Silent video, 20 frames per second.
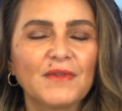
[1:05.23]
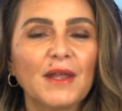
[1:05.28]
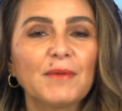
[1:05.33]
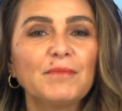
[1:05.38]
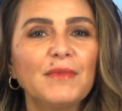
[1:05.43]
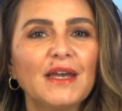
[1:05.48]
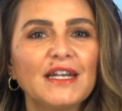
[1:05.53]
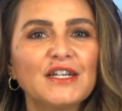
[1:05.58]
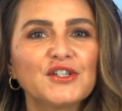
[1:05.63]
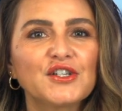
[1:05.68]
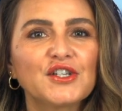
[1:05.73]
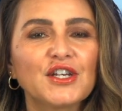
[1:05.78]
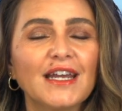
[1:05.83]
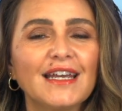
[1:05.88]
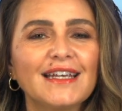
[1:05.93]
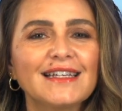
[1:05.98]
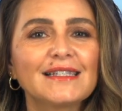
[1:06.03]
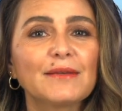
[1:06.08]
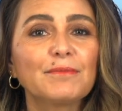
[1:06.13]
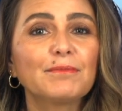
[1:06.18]
Meta
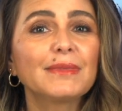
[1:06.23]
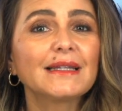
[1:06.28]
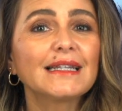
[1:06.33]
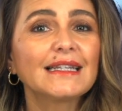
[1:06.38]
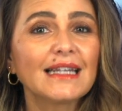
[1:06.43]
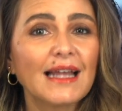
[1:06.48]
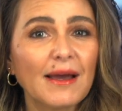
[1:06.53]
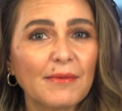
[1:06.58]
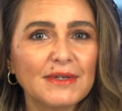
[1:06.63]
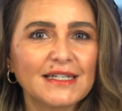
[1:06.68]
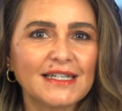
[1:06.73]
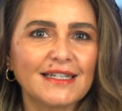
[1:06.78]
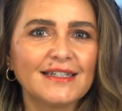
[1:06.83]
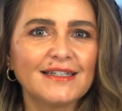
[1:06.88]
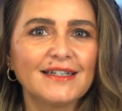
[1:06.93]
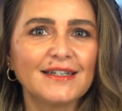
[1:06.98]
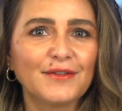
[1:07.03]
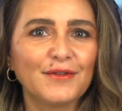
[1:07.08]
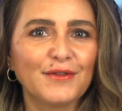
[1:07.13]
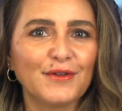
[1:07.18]
shares
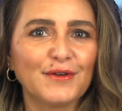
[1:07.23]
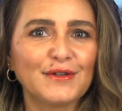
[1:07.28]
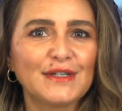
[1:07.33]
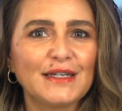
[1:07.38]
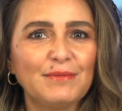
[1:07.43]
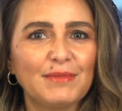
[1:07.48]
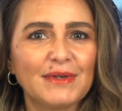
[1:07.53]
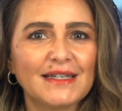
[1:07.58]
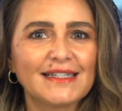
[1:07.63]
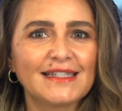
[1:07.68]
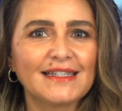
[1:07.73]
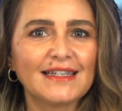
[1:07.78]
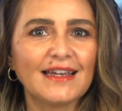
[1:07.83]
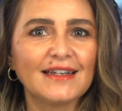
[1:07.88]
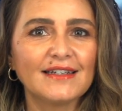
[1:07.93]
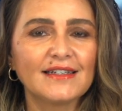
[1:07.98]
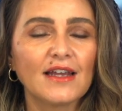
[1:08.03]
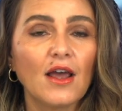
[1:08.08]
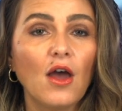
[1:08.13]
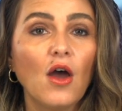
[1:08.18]
plummeted
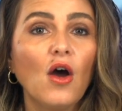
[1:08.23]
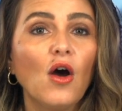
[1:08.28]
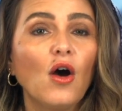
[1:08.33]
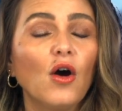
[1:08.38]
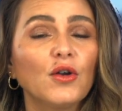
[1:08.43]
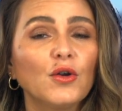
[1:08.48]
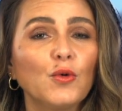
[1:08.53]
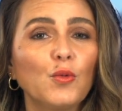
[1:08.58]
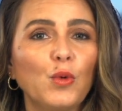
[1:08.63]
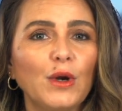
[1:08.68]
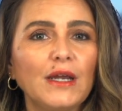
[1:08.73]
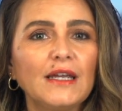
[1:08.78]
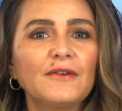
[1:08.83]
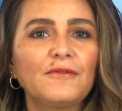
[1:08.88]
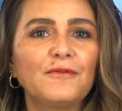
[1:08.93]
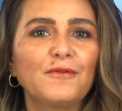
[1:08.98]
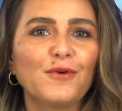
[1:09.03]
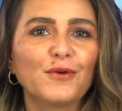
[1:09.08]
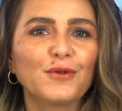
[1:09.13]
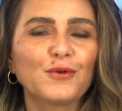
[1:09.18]
30% on a weak
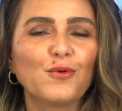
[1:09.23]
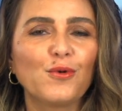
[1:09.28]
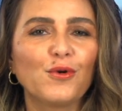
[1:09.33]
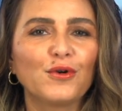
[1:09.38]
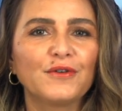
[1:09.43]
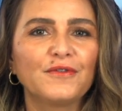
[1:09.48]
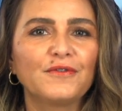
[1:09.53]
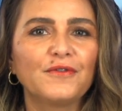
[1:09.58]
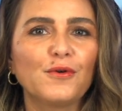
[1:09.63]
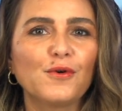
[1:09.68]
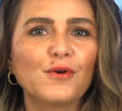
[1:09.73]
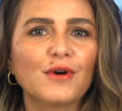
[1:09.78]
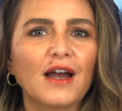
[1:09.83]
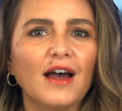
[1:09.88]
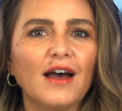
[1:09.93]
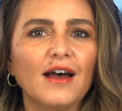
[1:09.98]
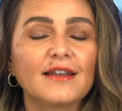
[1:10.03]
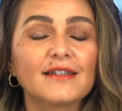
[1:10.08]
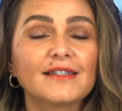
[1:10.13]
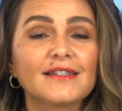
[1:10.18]
fourth quarter
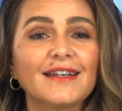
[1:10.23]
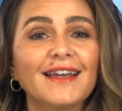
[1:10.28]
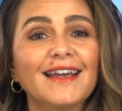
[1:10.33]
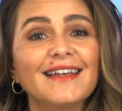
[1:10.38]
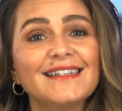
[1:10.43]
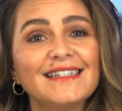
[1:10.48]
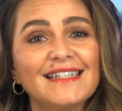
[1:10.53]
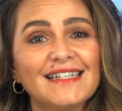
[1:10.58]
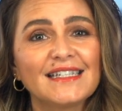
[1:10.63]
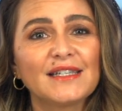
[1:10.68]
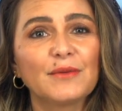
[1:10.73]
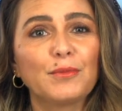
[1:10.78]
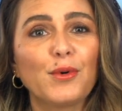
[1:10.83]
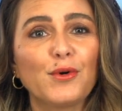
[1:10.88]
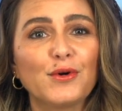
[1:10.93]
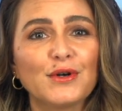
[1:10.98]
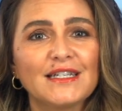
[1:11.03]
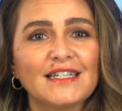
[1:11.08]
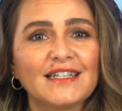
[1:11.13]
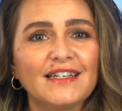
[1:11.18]
forecast and
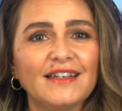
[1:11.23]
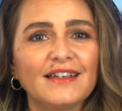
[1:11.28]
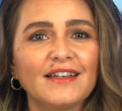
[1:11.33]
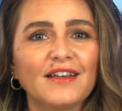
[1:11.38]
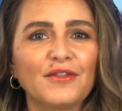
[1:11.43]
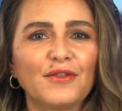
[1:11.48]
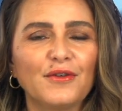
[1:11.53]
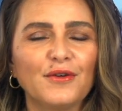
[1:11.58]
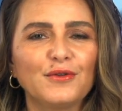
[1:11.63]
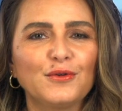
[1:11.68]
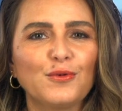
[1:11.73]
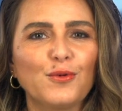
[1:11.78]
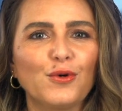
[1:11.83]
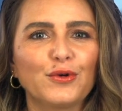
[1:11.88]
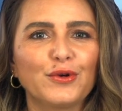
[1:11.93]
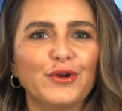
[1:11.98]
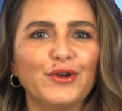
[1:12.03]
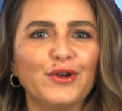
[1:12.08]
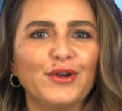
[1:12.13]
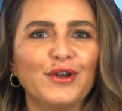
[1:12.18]
disappointing third
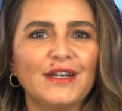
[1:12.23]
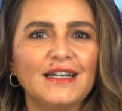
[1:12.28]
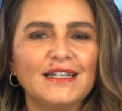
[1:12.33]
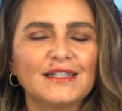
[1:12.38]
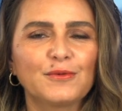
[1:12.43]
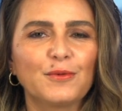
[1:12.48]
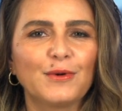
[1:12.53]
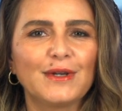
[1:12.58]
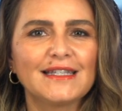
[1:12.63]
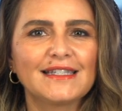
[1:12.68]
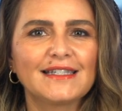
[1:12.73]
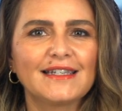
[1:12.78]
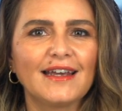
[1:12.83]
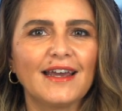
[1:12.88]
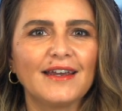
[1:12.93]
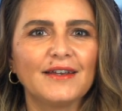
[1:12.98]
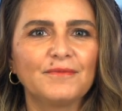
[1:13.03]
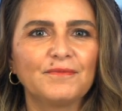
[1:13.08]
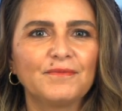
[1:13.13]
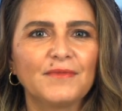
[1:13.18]
quarter earnings
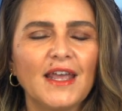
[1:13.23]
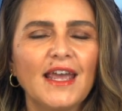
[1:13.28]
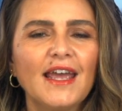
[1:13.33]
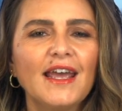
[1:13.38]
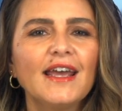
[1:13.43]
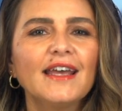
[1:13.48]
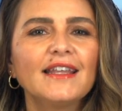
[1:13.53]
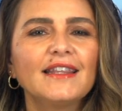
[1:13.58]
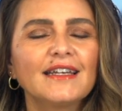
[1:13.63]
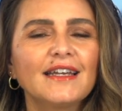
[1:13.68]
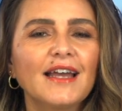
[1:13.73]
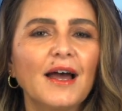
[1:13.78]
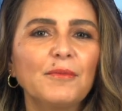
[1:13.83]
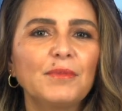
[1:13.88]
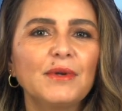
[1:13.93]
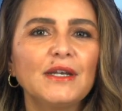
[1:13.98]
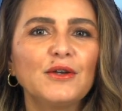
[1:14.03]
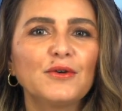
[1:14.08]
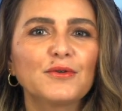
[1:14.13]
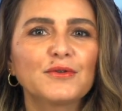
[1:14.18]
Wednesday. The
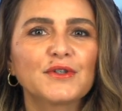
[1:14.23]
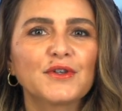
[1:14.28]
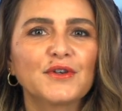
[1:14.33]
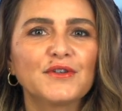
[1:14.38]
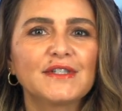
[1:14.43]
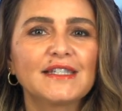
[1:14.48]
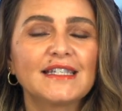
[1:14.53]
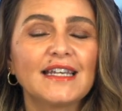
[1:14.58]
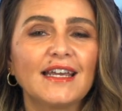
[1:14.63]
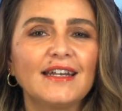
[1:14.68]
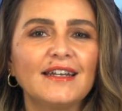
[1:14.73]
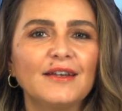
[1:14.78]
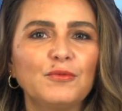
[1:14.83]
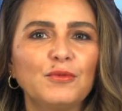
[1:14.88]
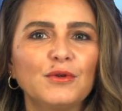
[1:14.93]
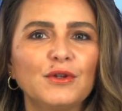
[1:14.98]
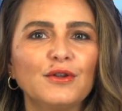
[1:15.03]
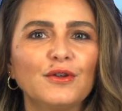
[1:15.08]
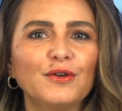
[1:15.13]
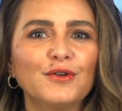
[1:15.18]
company also said it
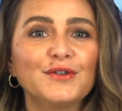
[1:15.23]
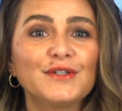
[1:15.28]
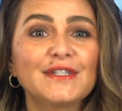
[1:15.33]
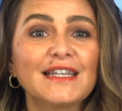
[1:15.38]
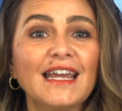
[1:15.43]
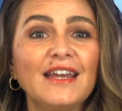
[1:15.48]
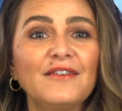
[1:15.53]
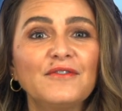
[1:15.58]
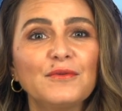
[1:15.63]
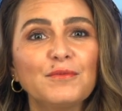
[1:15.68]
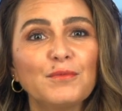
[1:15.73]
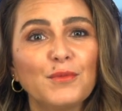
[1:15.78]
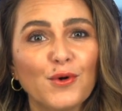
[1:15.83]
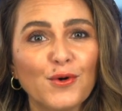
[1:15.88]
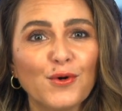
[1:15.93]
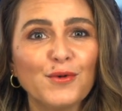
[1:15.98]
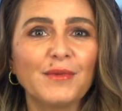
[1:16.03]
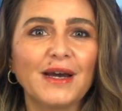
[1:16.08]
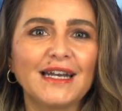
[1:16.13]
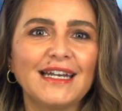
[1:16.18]
would lose even
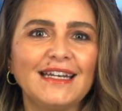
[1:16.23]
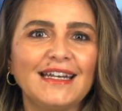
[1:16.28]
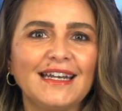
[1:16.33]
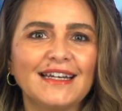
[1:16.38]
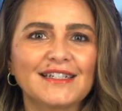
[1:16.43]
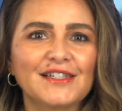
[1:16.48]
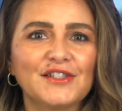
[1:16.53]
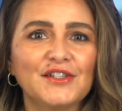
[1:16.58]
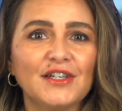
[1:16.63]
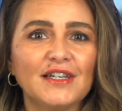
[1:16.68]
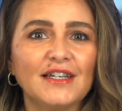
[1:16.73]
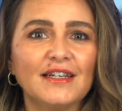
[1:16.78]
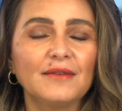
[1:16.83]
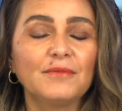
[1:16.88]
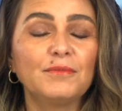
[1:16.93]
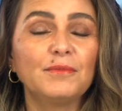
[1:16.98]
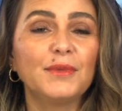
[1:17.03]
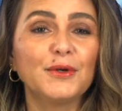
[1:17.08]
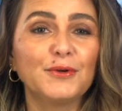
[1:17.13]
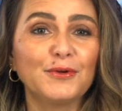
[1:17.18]
more money next year
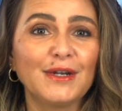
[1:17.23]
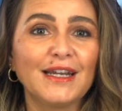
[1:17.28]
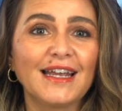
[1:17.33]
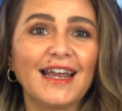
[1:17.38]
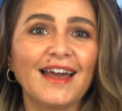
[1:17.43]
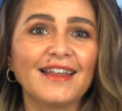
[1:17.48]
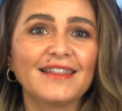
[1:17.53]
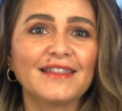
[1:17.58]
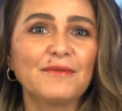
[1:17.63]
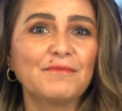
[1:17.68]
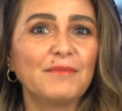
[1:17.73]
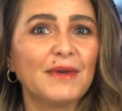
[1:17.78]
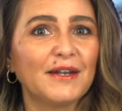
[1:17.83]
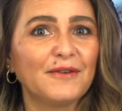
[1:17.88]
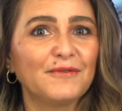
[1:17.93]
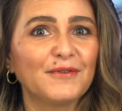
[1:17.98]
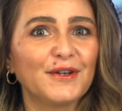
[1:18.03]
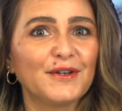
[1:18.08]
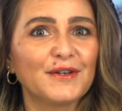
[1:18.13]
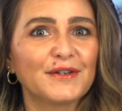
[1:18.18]
building out the
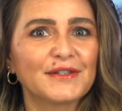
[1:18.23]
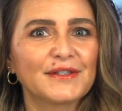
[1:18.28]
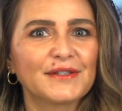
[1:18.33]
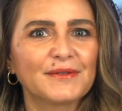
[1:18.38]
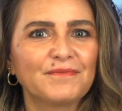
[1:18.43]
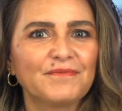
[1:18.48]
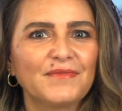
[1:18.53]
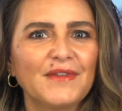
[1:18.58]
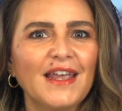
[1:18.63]
metaverse.